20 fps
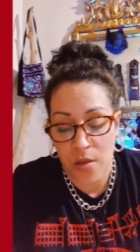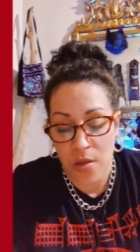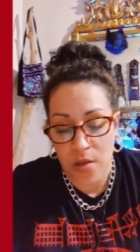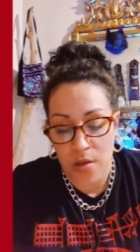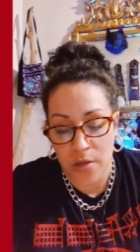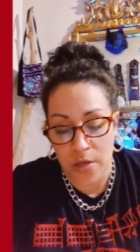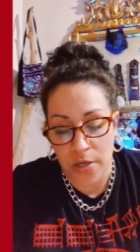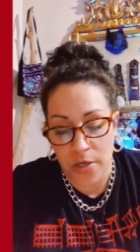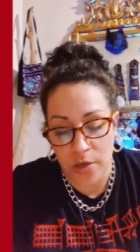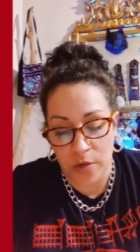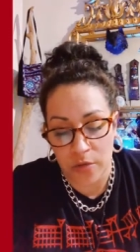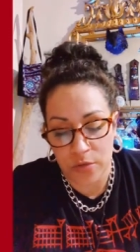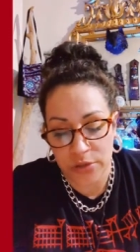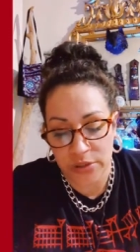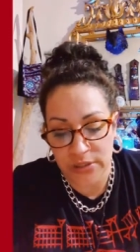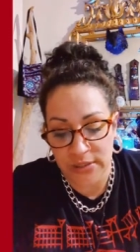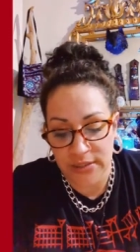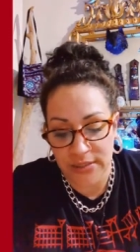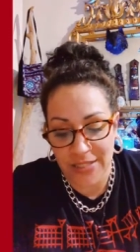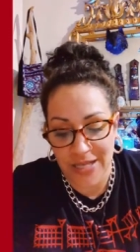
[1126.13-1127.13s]
You know,
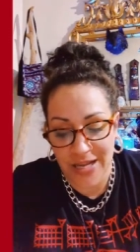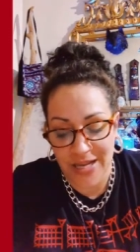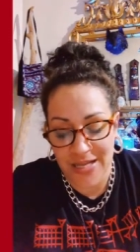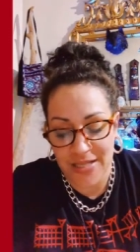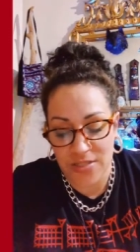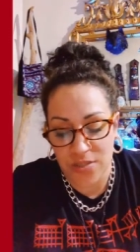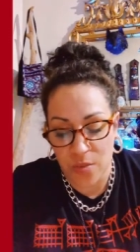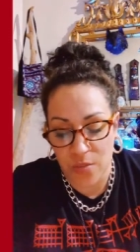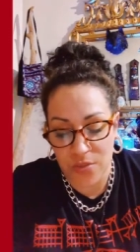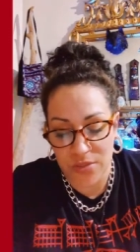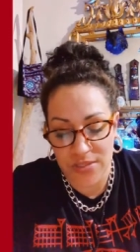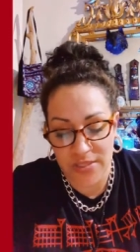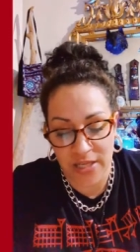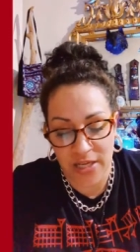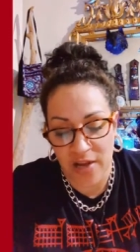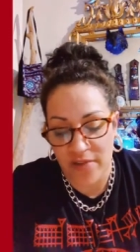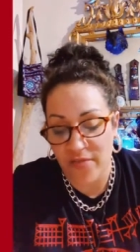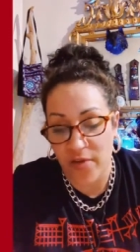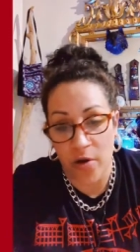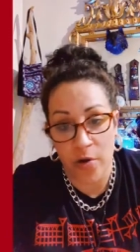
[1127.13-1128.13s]
she, it's almost like
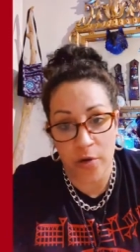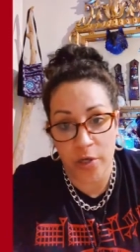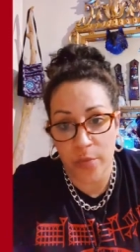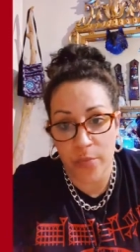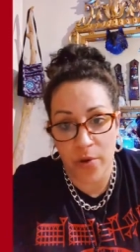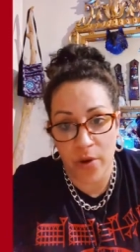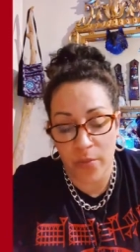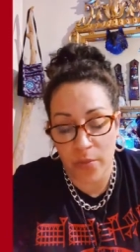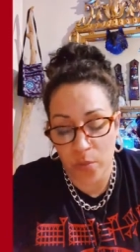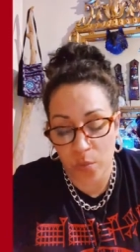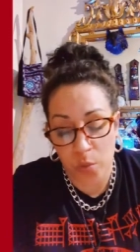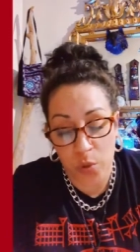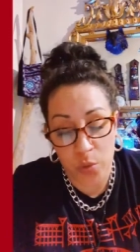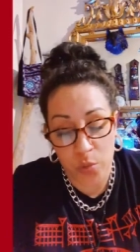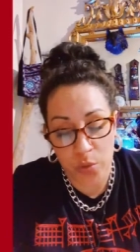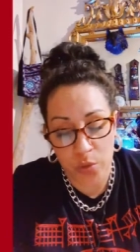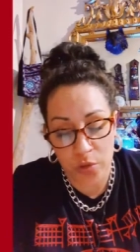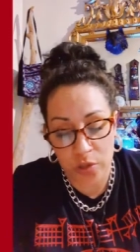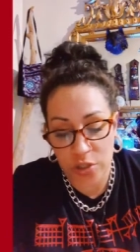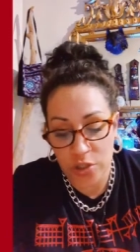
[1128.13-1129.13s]
I've already probably worked
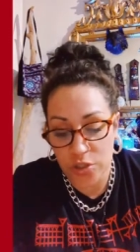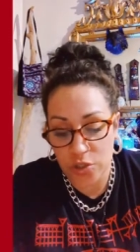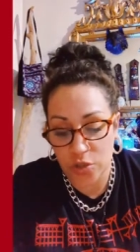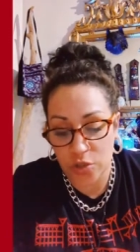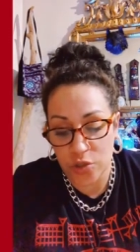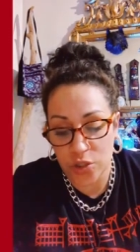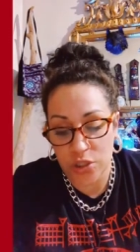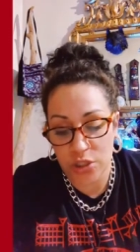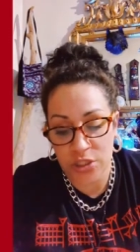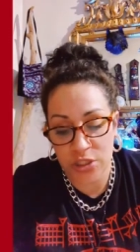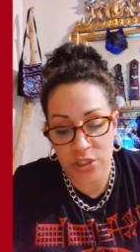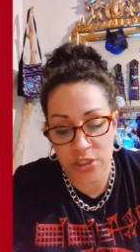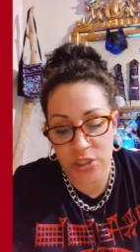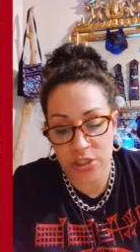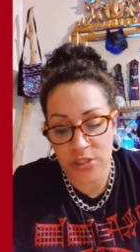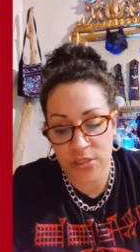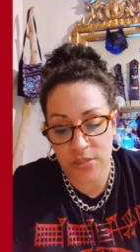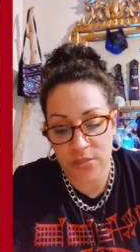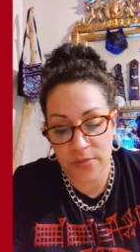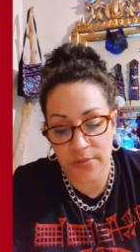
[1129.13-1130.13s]
with her. So she's
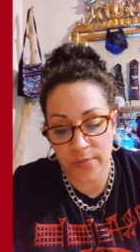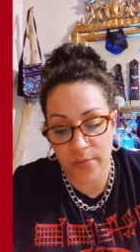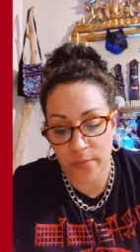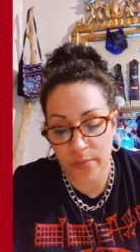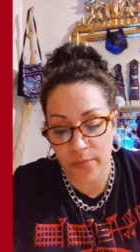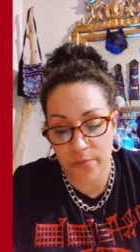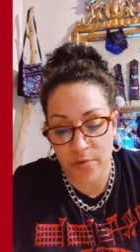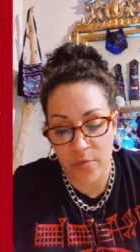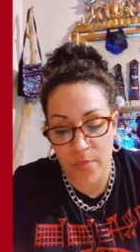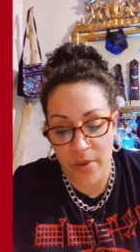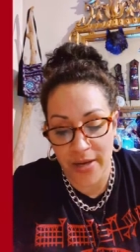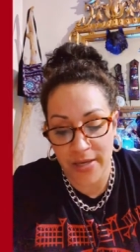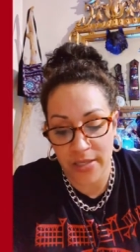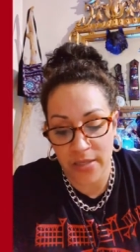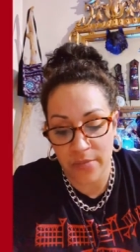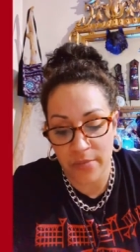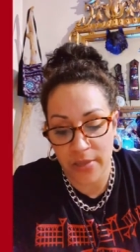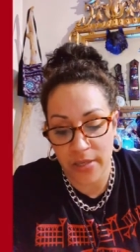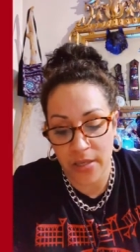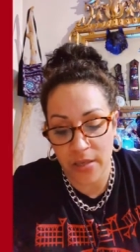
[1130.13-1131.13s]
just
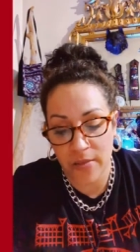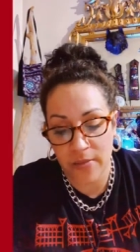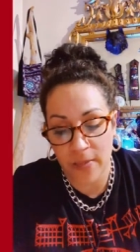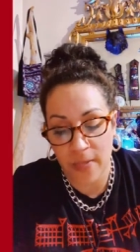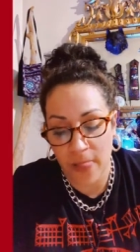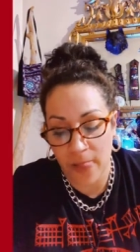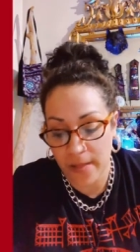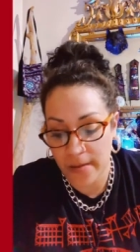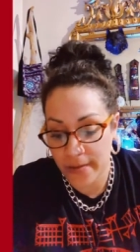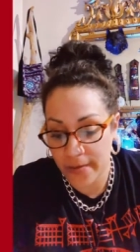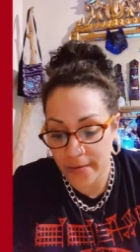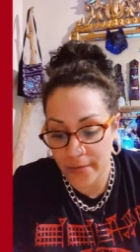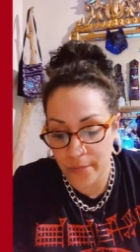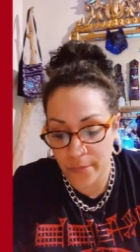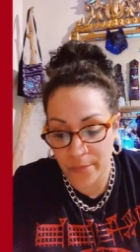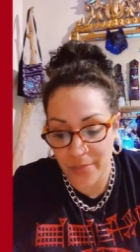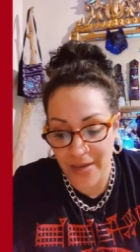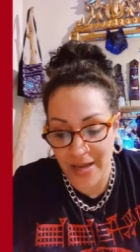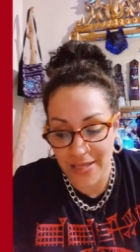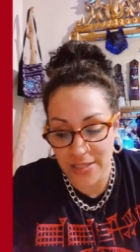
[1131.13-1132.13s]
reminding me the, you know,
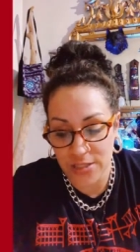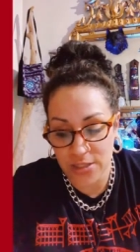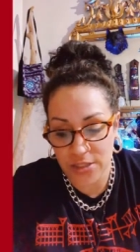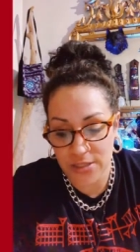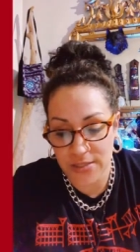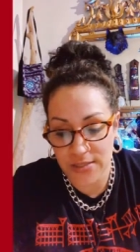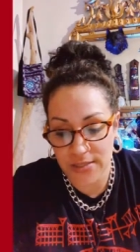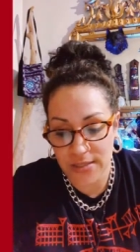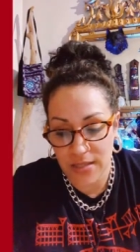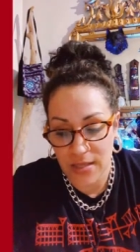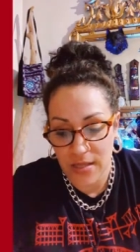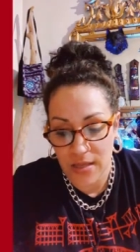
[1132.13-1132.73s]
but I just,